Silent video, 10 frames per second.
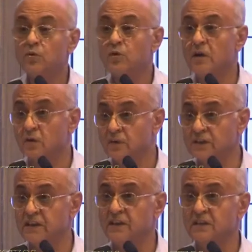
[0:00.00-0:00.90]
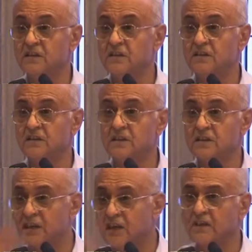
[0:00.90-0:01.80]
who are overseeing the,
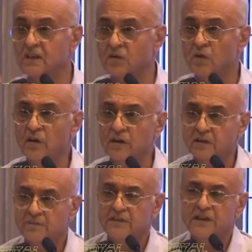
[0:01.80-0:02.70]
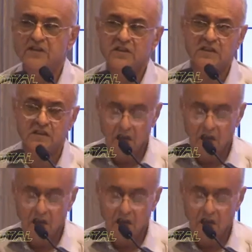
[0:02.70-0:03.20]
the technical quality of projection and